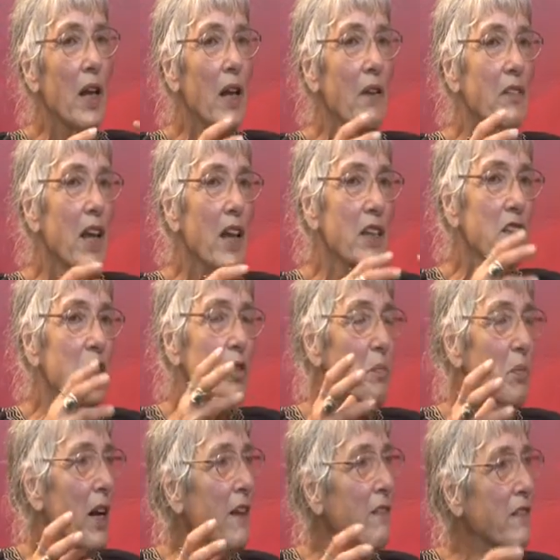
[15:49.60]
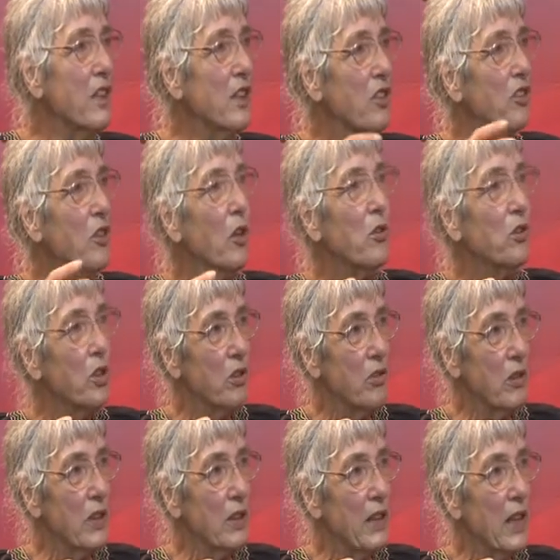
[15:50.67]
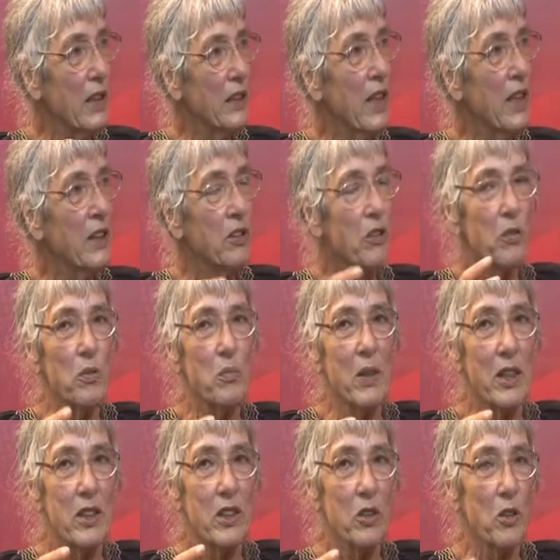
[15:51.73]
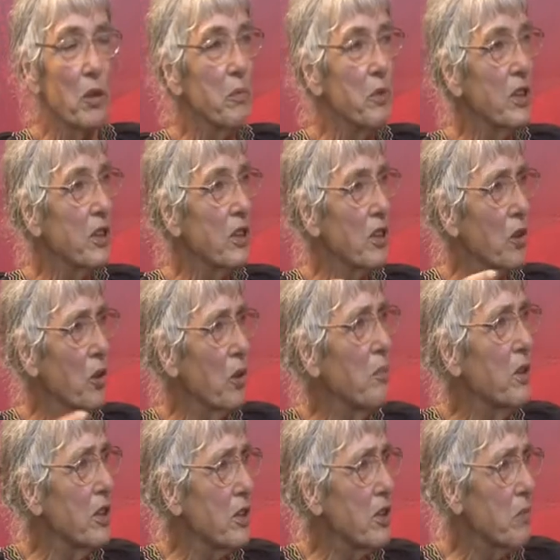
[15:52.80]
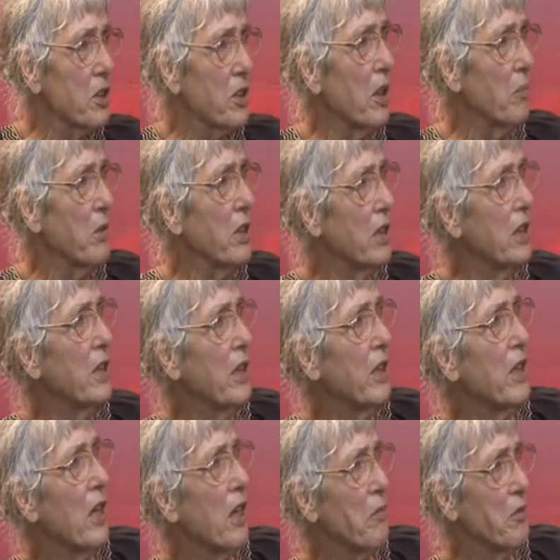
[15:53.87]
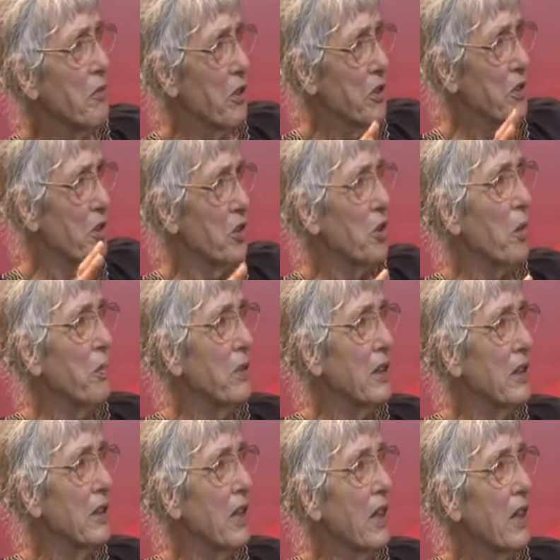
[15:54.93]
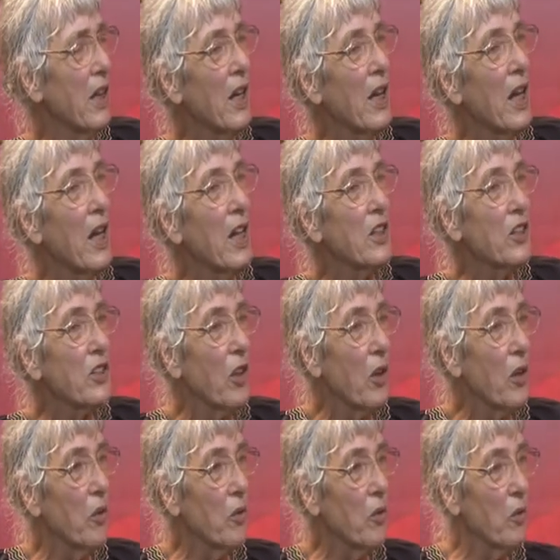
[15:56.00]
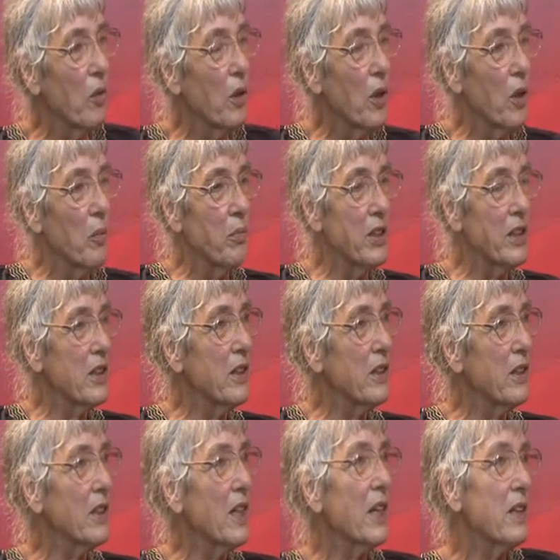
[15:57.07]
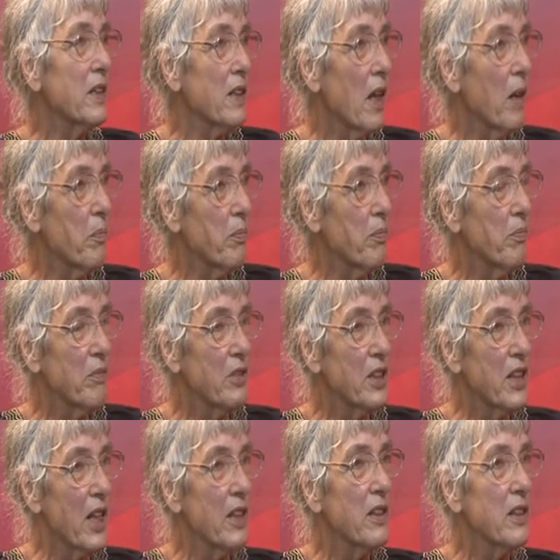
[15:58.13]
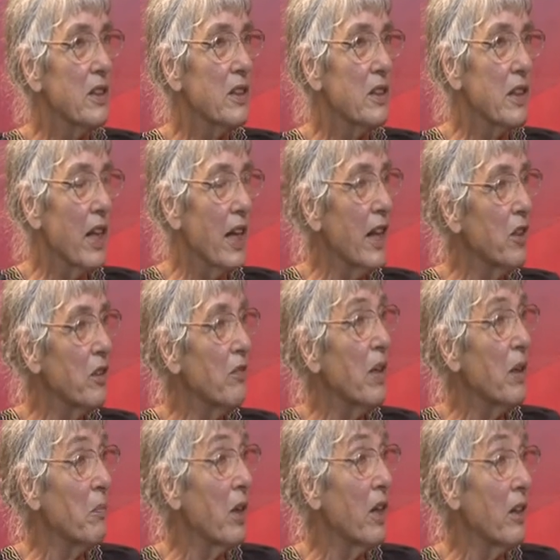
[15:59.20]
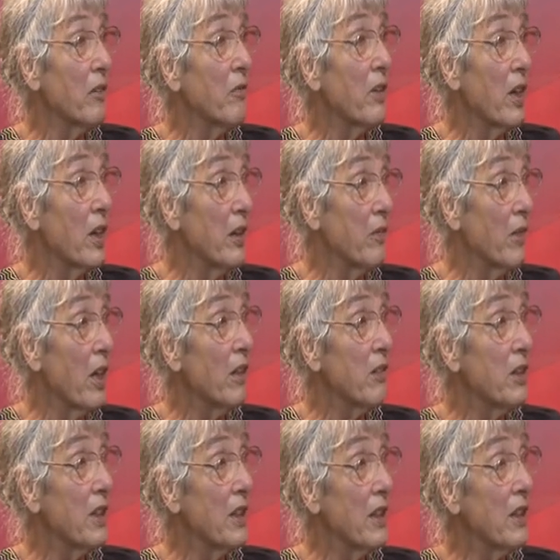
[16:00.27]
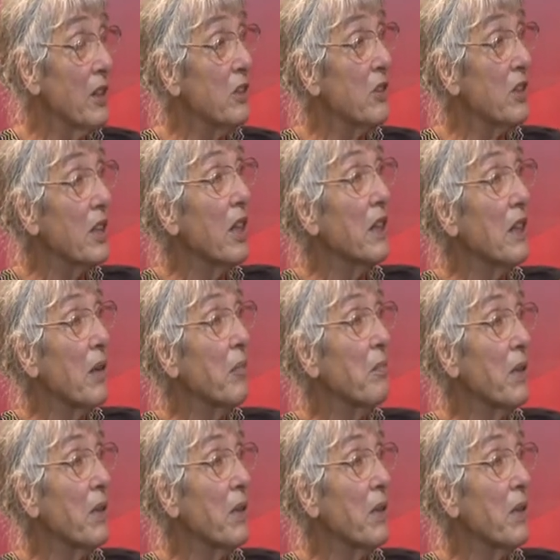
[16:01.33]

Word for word: they spread this notion that Nkrumah is a communist and communism's coming in here, we've got to stop it. So Britain sets up sends the head of MI5 out here to set up